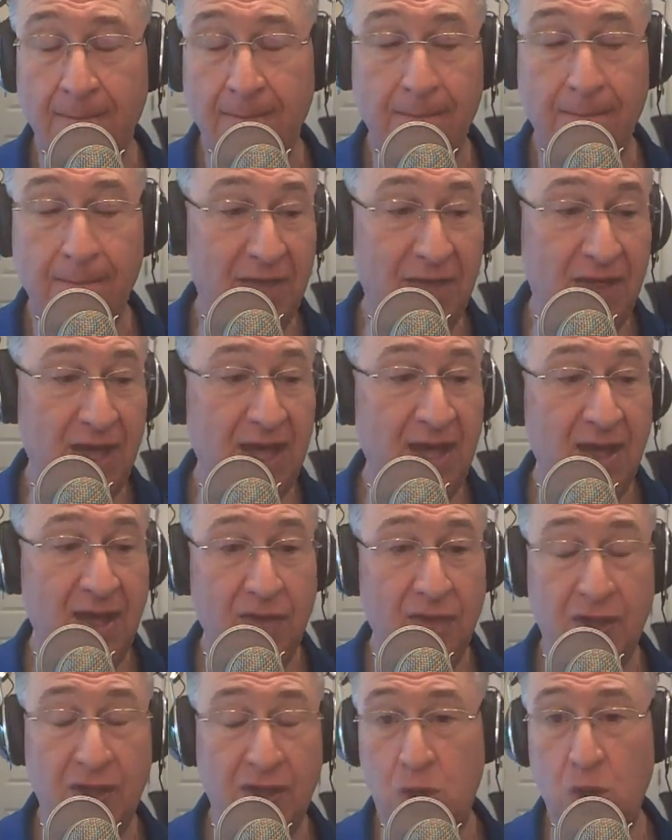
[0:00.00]
I
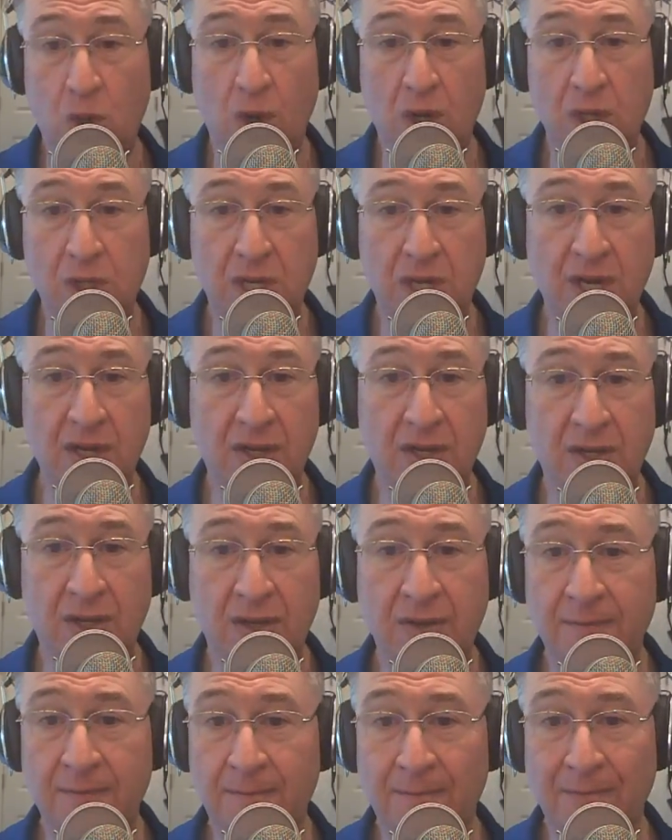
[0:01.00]
think that George
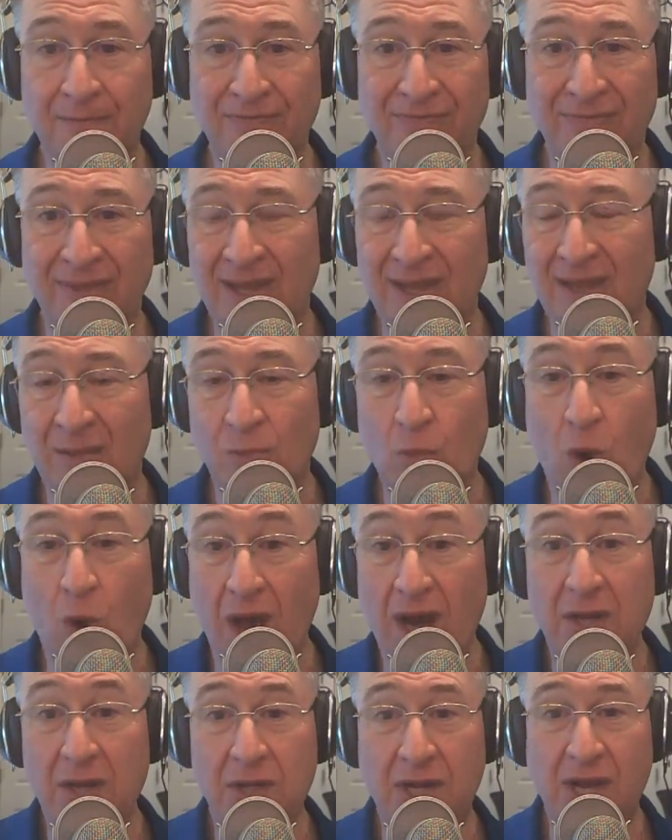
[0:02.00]
Hill
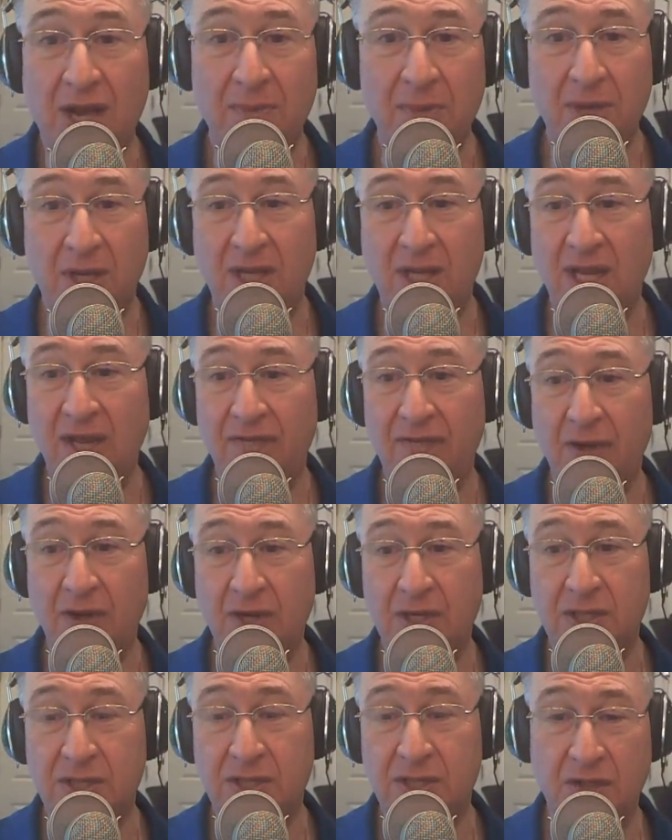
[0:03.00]
wanted to come to Cleveland
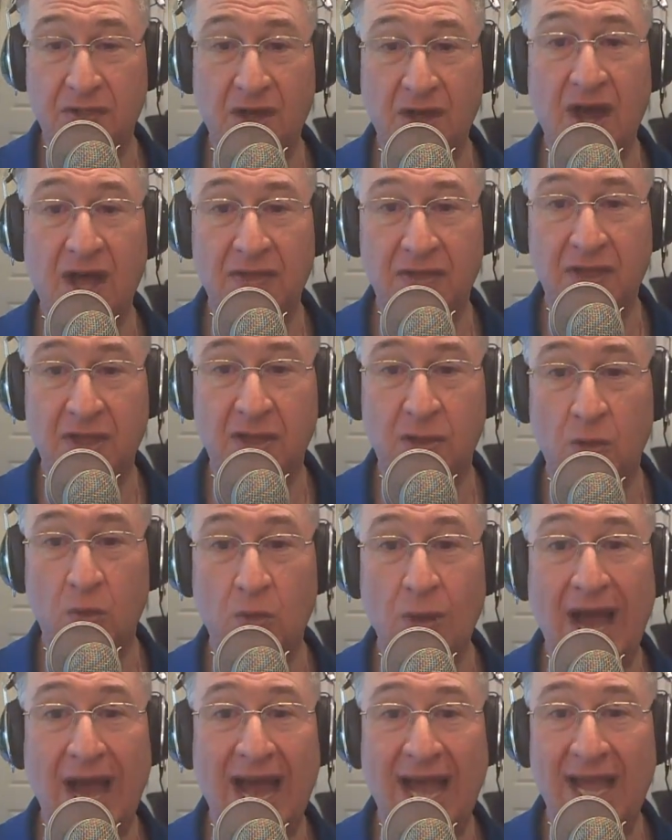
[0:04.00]
because he thought that the
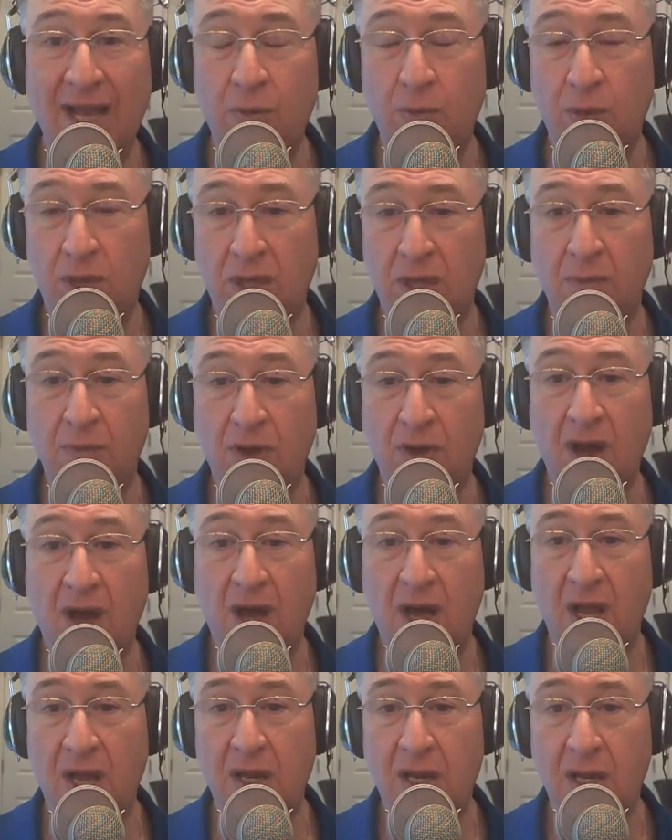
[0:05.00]
ride with
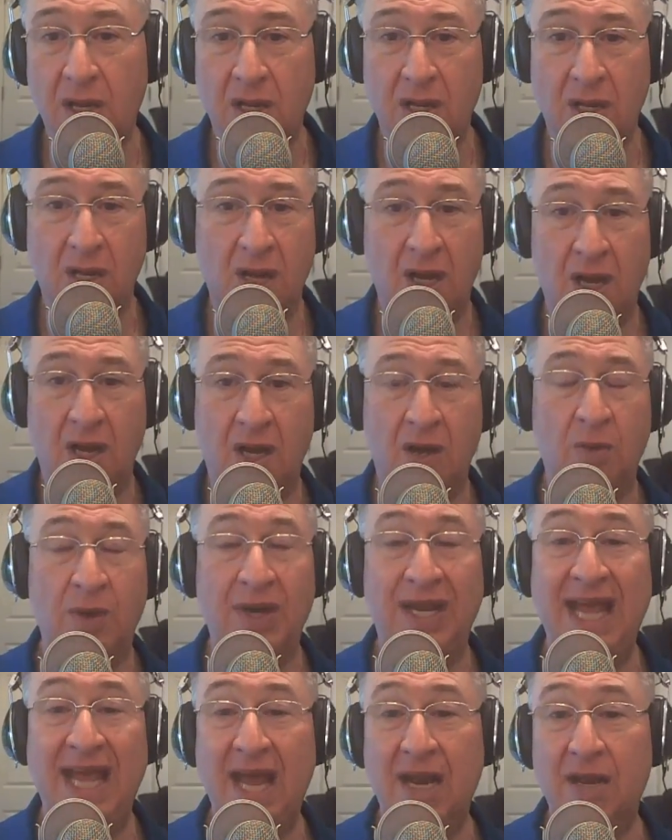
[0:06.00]
LeBron
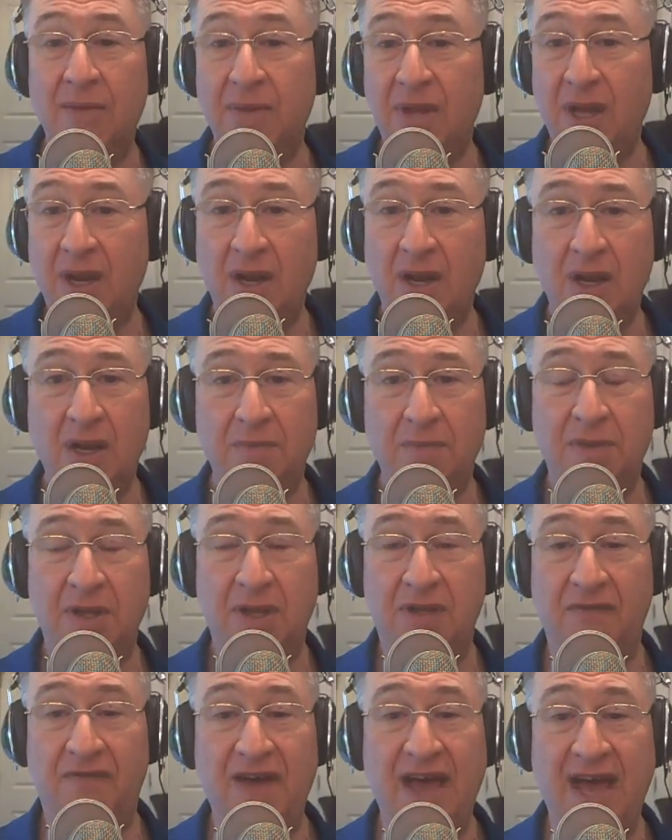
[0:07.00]
would get him there.
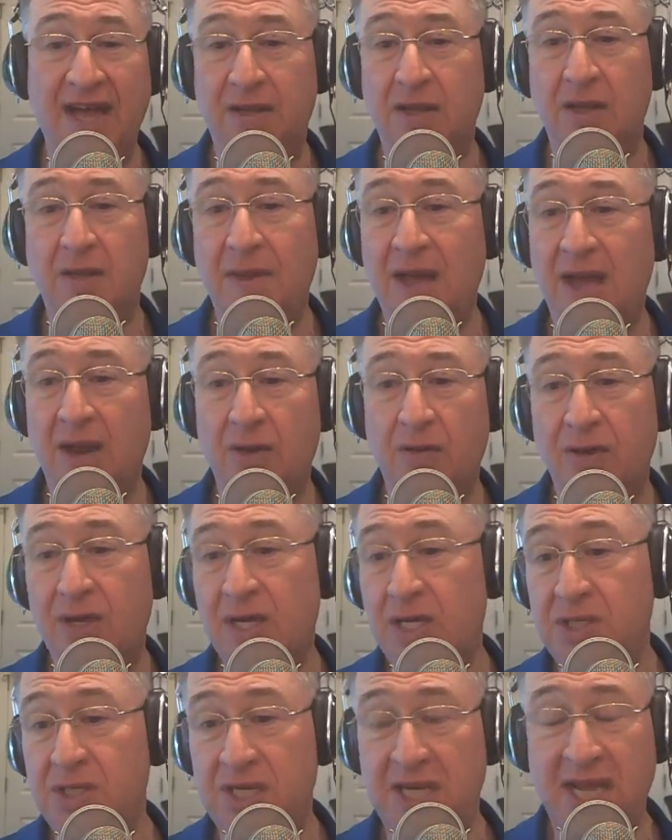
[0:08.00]
But the fact of the matter
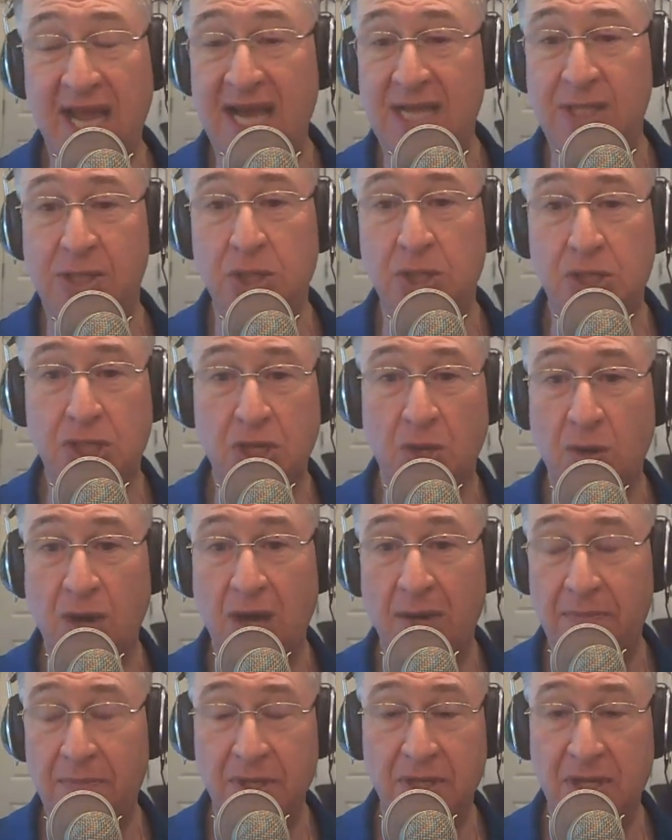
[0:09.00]
is he hasn't shown
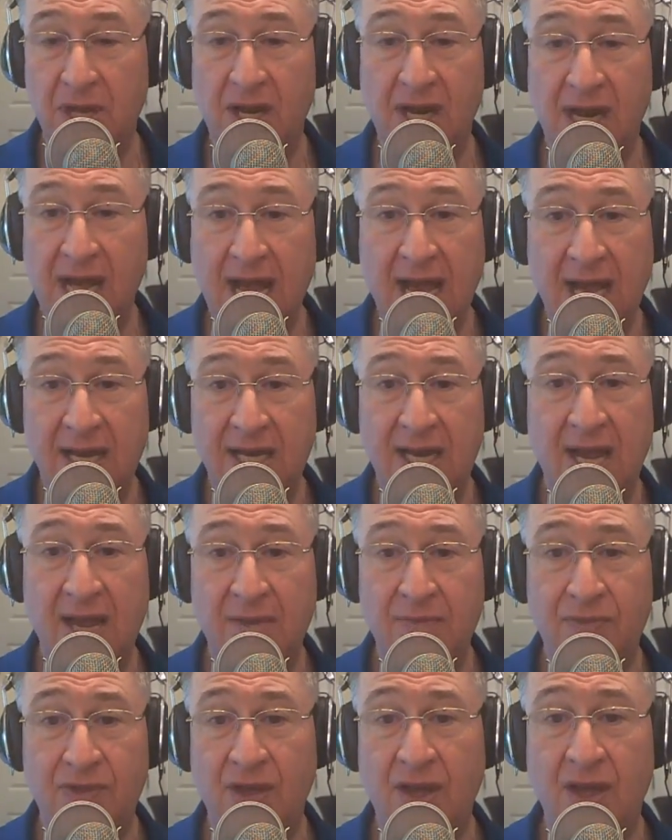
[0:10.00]
up and done a
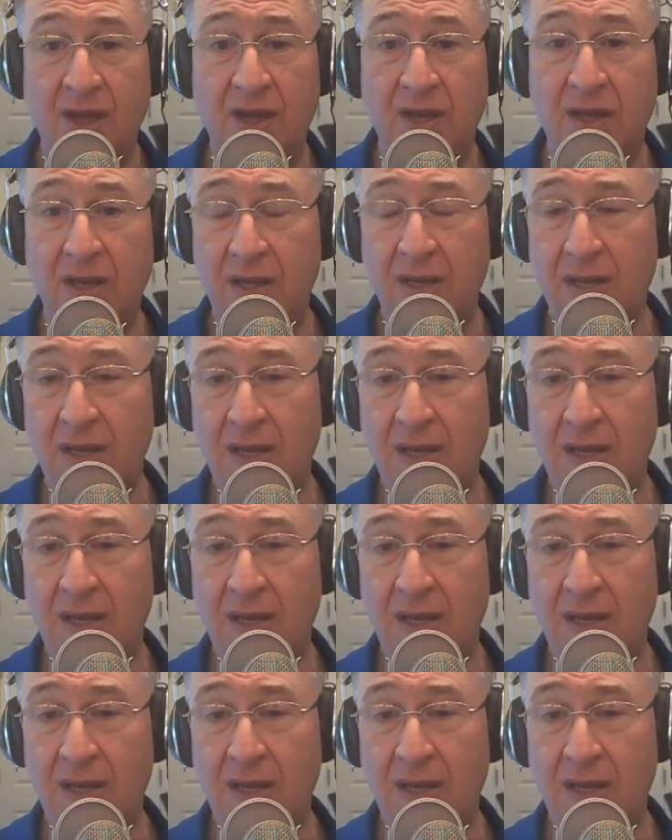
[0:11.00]
goddamn thing.